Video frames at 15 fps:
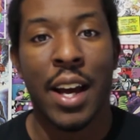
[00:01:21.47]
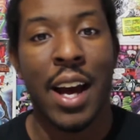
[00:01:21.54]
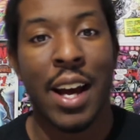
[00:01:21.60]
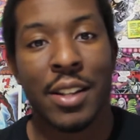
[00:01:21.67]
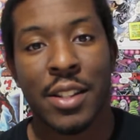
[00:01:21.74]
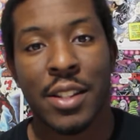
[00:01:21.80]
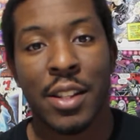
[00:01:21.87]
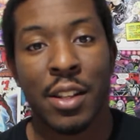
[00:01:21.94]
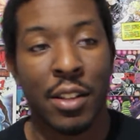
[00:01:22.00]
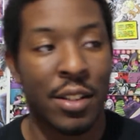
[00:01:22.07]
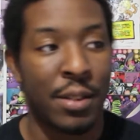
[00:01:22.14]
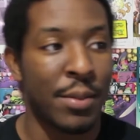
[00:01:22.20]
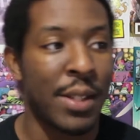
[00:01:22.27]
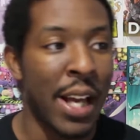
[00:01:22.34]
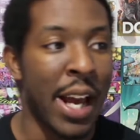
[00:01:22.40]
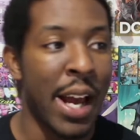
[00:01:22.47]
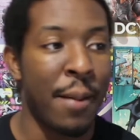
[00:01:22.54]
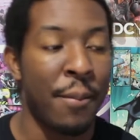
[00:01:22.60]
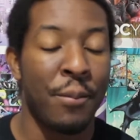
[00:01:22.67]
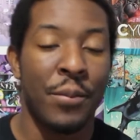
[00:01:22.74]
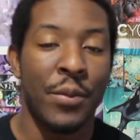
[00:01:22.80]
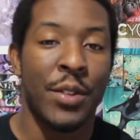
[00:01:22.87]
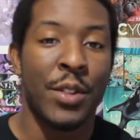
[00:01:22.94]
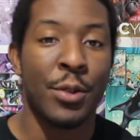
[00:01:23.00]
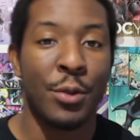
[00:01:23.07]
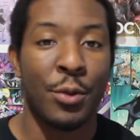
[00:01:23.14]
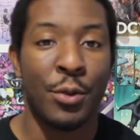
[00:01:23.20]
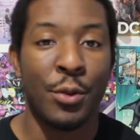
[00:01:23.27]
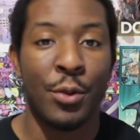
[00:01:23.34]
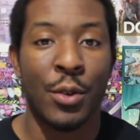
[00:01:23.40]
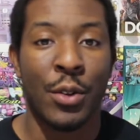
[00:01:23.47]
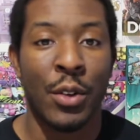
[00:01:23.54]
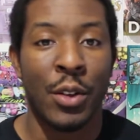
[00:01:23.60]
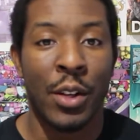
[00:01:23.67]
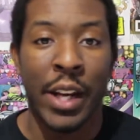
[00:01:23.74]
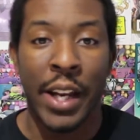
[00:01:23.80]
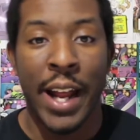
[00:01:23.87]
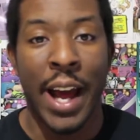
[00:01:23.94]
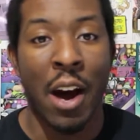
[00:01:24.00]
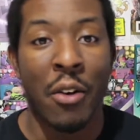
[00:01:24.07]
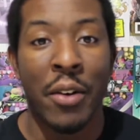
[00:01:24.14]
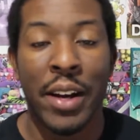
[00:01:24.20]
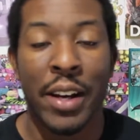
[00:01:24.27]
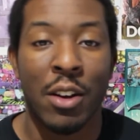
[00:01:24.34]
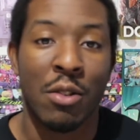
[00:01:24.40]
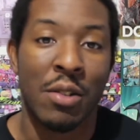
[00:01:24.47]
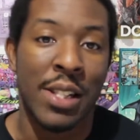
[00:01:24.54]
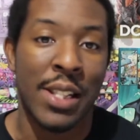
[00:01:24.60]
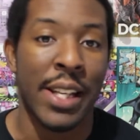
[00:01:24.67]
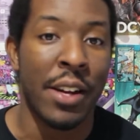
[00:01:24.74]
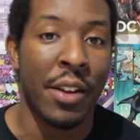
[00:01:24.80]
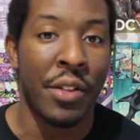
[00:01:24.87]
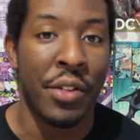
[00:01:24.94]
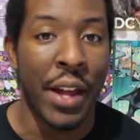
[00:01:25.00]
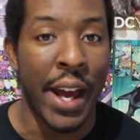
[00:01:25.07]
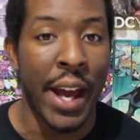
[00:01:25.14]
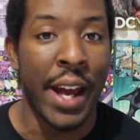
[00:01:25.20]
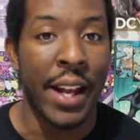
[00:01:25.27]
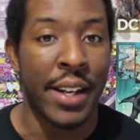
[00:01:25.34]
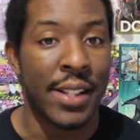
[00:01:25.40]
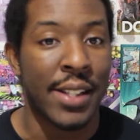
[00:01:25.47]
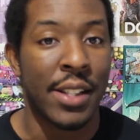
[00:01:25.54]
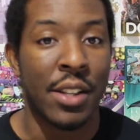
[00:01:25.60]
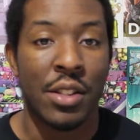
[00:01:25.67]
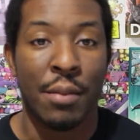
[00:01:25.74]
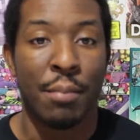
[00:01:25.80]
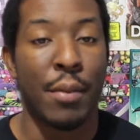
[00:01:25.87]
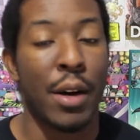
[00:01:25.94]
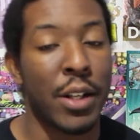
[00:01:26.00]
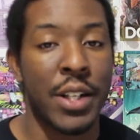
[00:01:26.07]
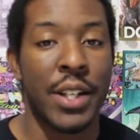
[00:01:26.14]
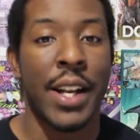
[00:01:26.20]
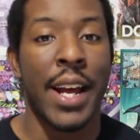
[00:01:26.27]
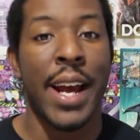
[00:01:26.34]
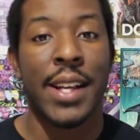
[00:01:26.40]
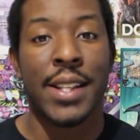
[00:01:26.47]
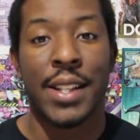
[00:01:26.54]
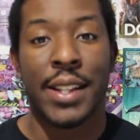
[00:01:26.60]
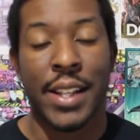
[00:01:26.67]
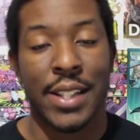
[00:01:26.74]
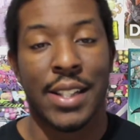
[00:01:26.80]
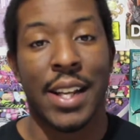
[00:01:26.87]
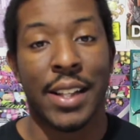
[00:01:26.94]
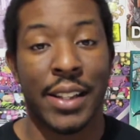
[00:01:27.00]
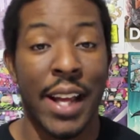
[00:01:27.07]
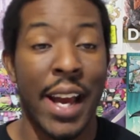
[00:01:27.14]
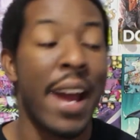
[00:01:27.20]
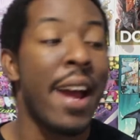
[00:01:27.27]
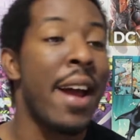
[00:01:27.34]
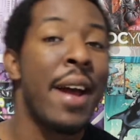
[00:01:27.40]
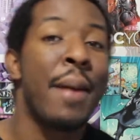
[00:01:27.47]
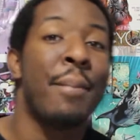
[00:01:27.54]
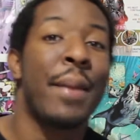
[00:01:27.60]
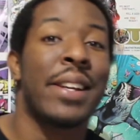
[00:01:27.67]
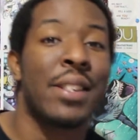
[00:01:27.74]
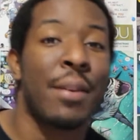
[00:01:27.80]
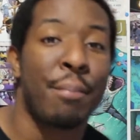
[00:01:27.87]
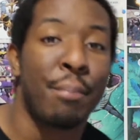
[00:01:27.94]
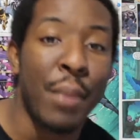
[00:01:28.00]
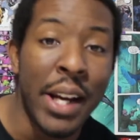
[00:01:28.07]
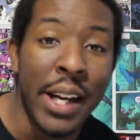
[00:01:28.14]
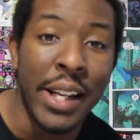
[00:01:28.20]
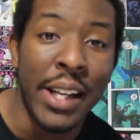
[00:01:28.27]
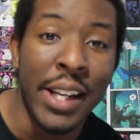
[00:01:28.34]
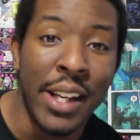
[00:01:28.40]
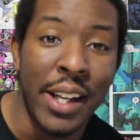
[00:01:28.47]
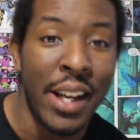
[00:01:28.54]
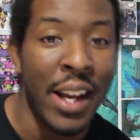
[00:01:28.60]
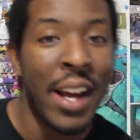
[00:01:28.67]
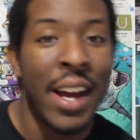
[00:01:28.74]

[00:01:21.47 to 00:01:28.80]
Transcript: I took some time to get out and go sell that and sell some merchandise and things like that, make some money.